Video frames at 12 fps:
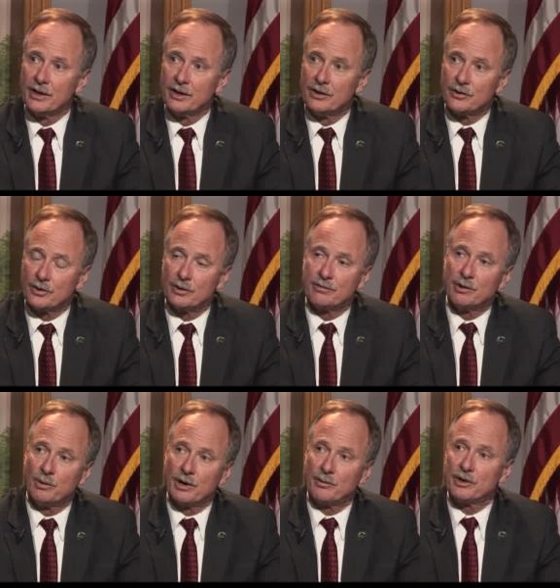So if you
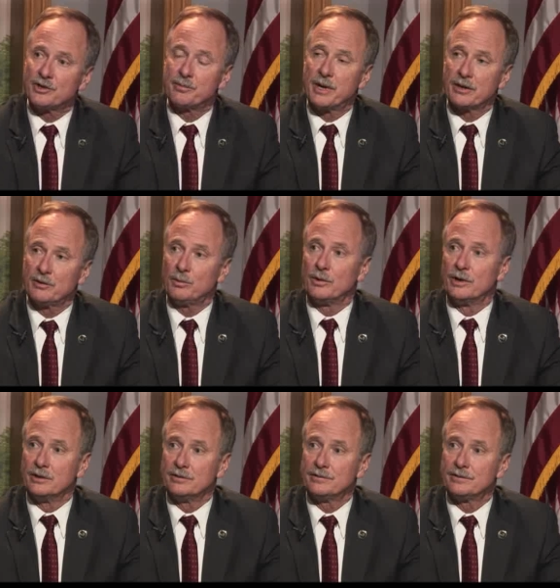want to respect the
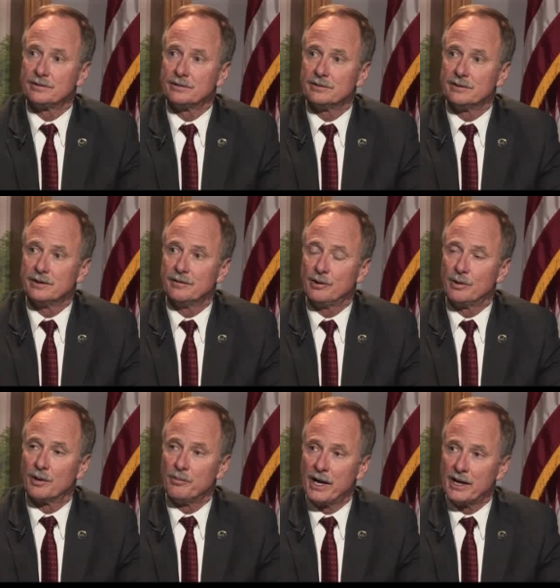wolf, if you
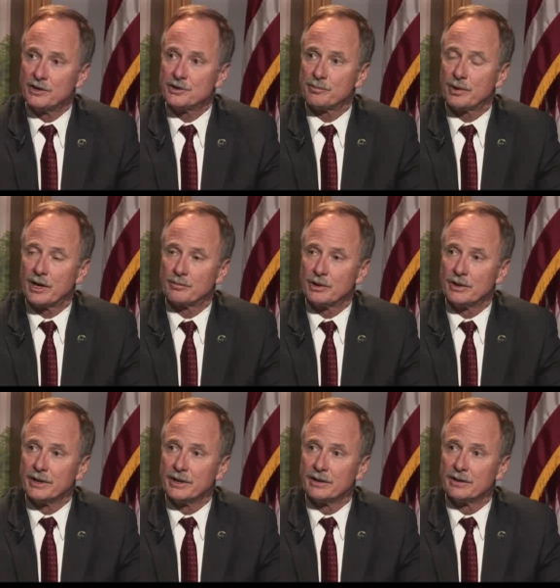want to manage it
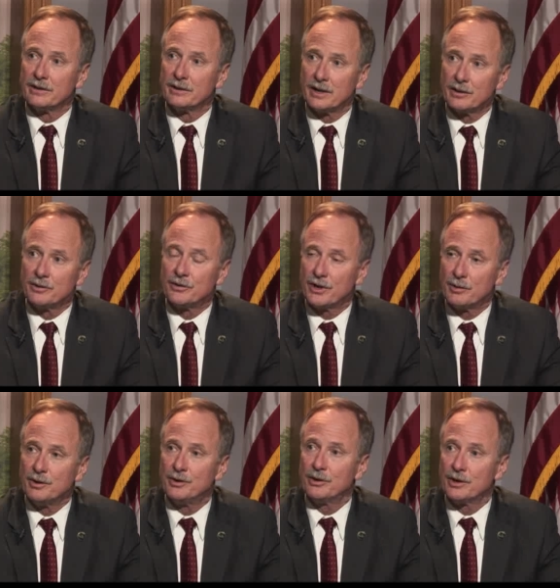properly, I would say
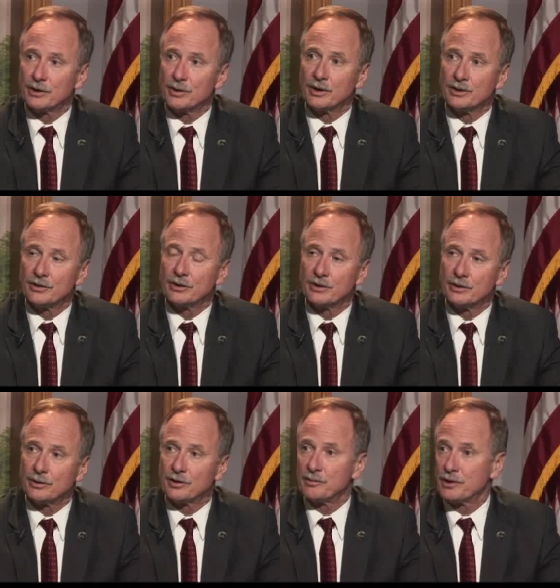we do it according to the
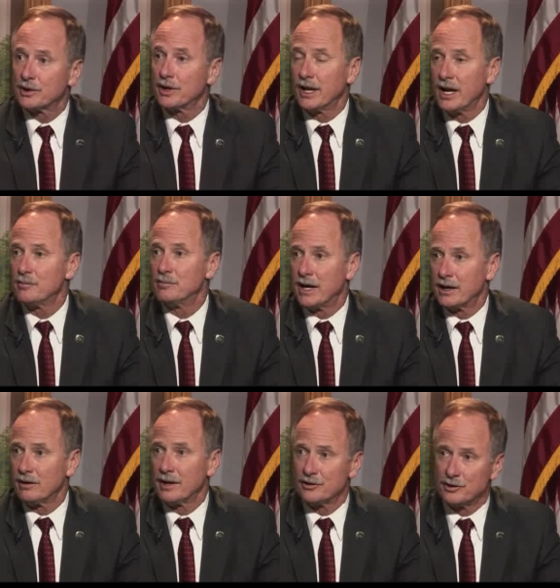North American game
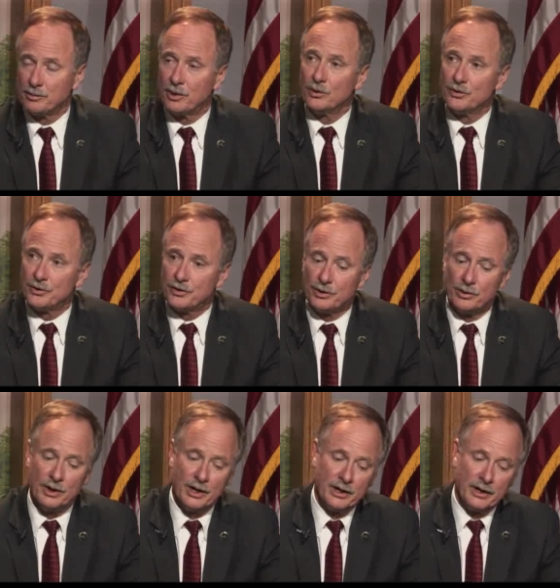model as opposed to
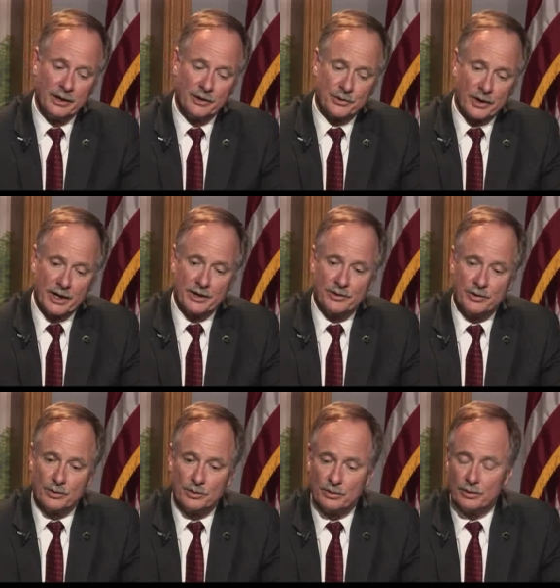trying
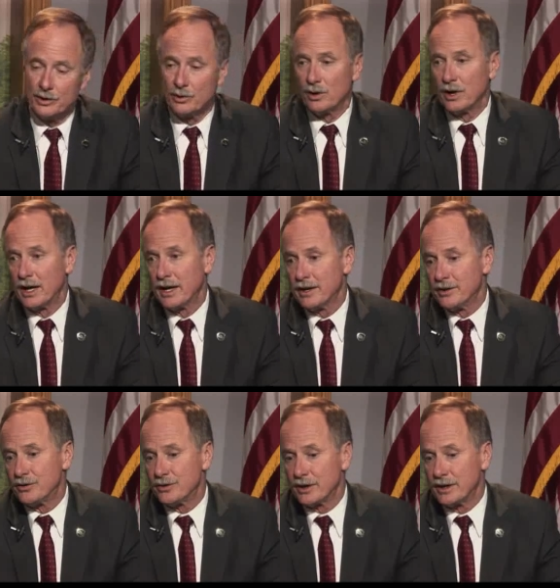to
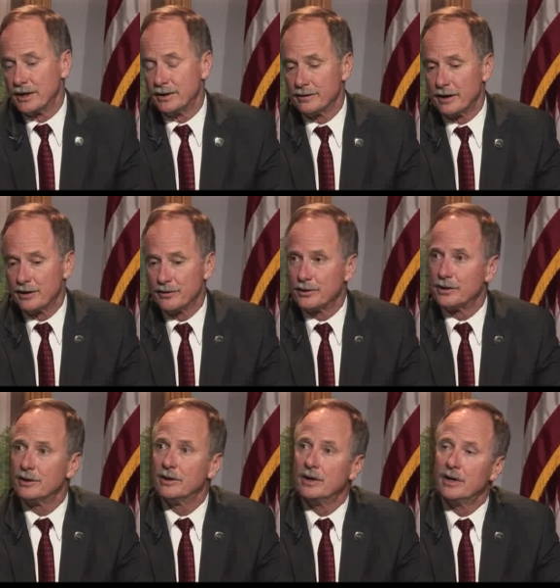utilize
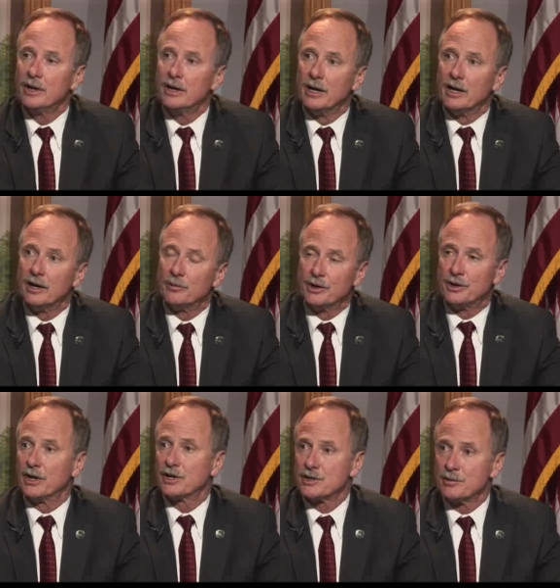other
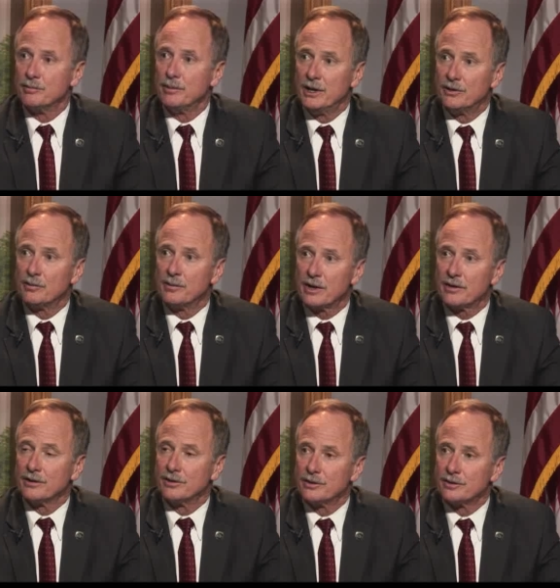reduction means and methods.